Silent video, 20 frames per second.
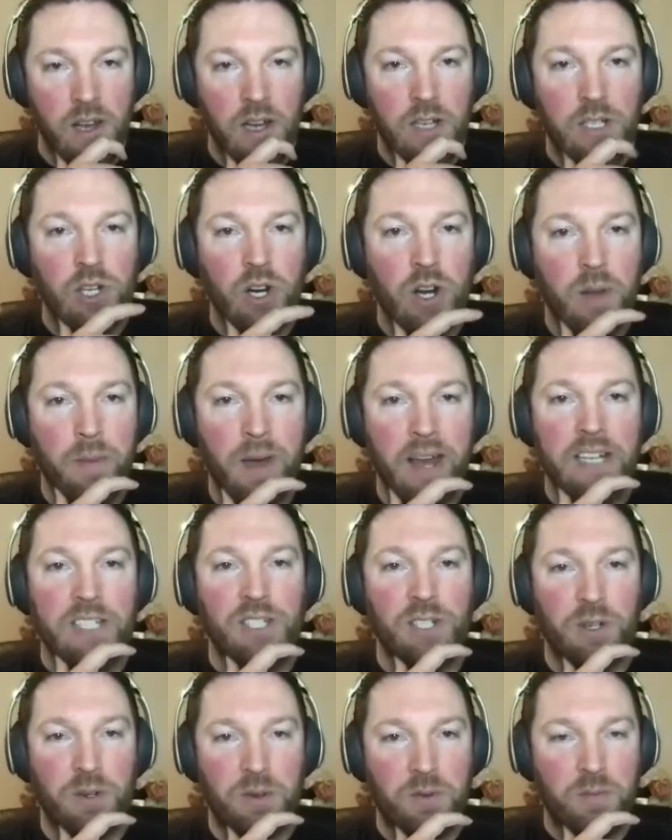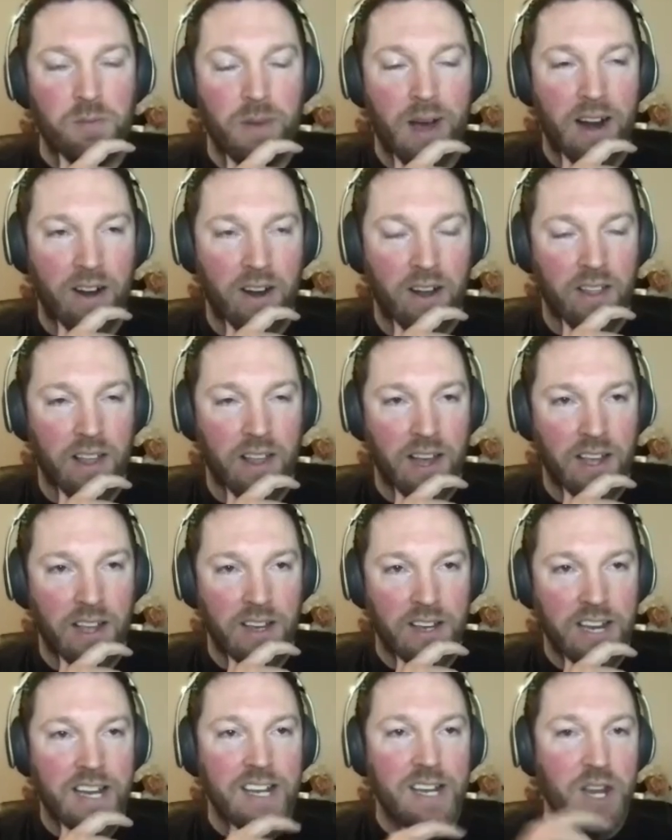And Johnnie mentioned Maro there.
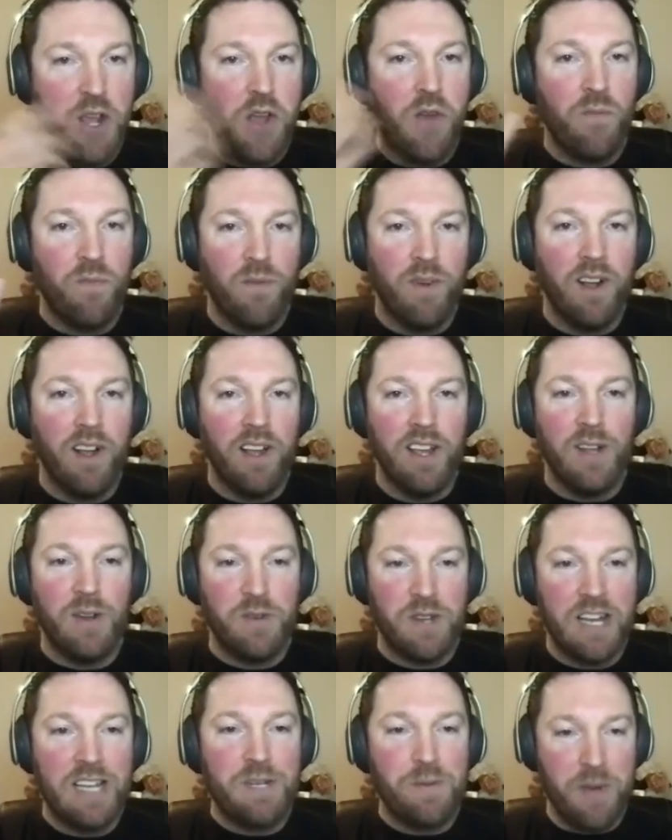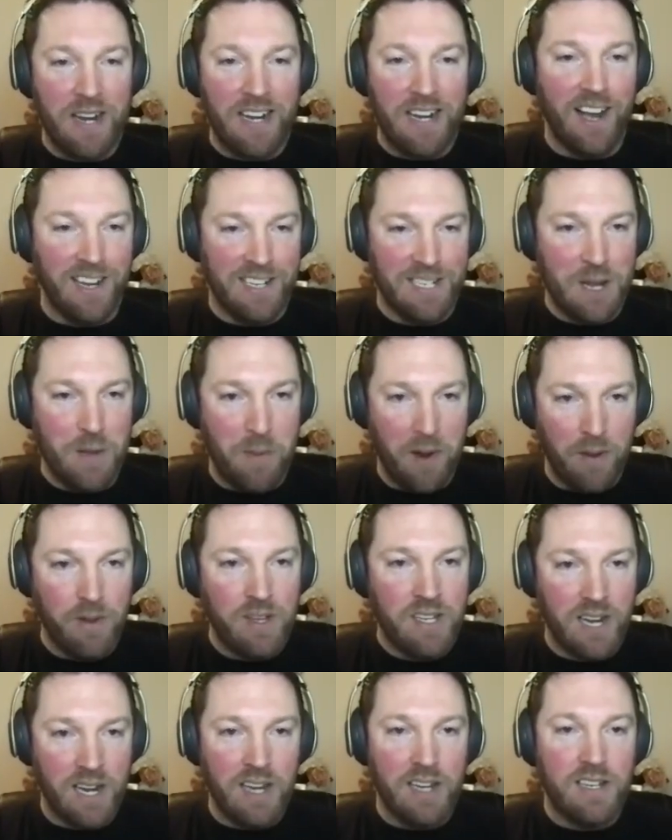You did you you did speak nicely about
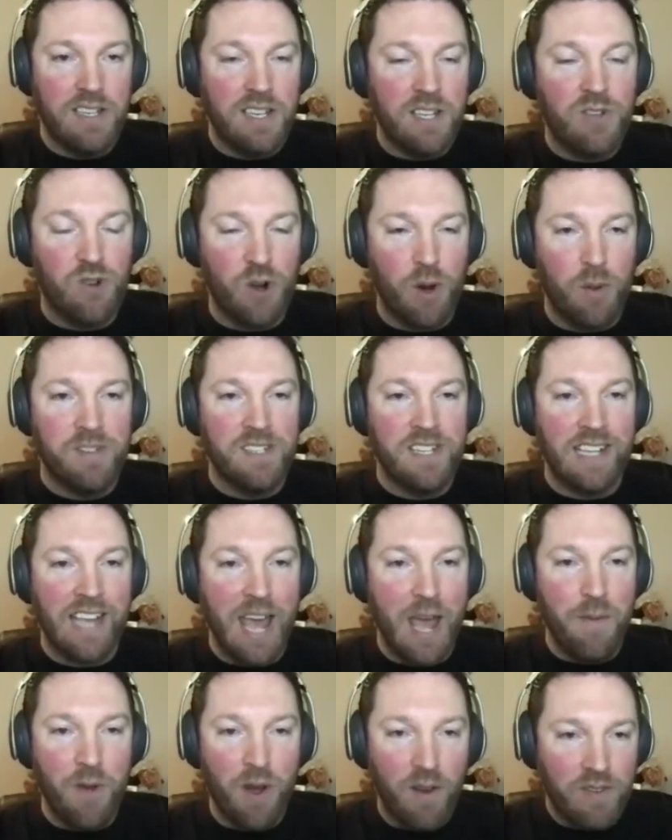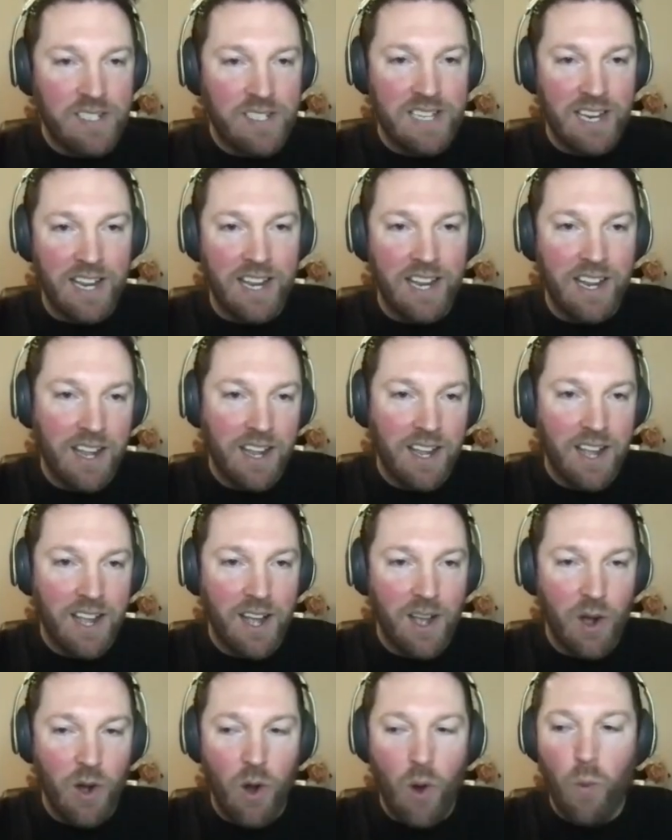him. You said he disrupts the game. You
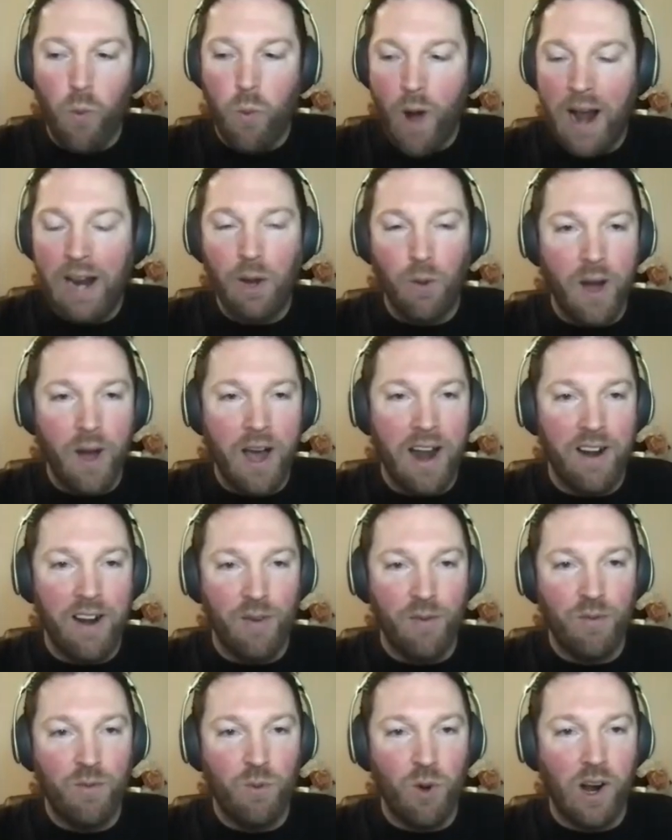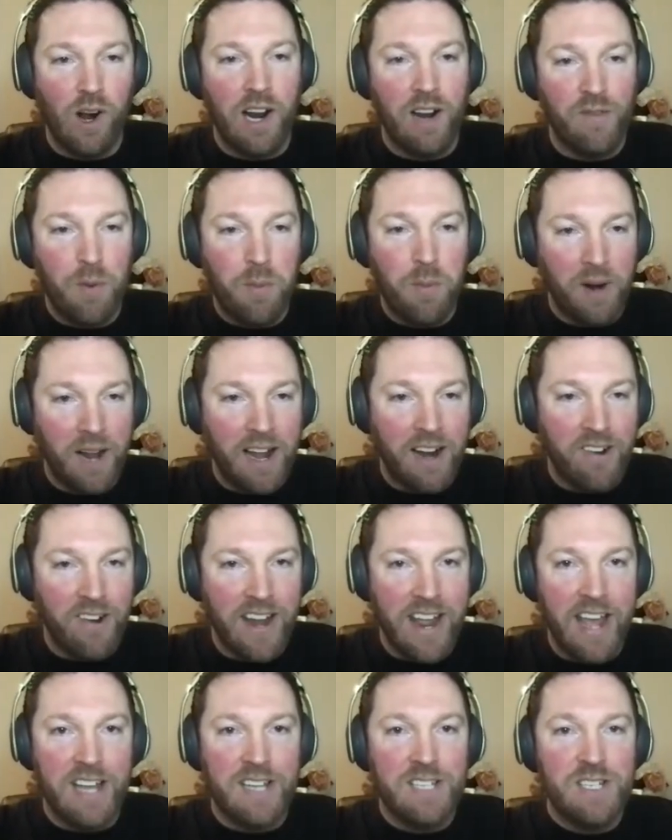obviously are uh, well aware of what kind of a
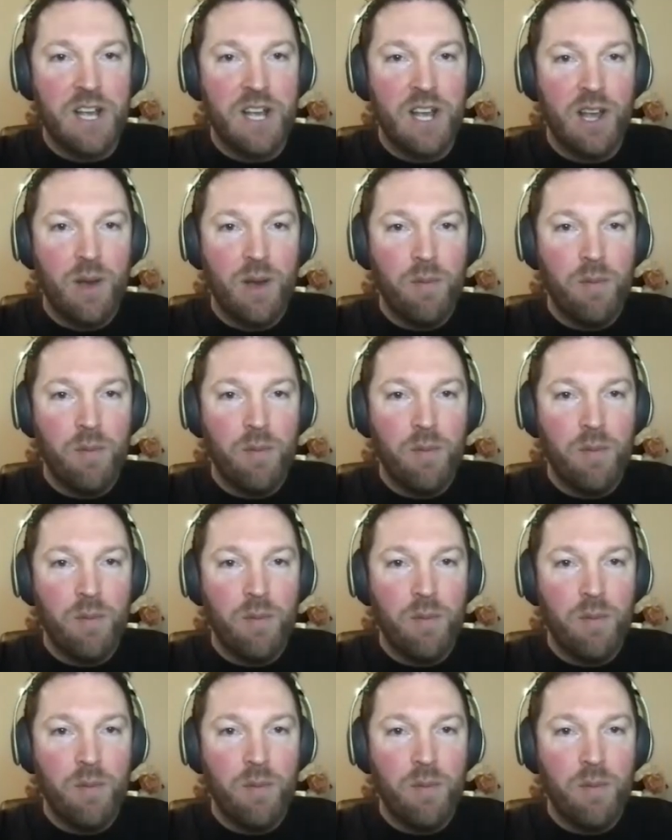player he is.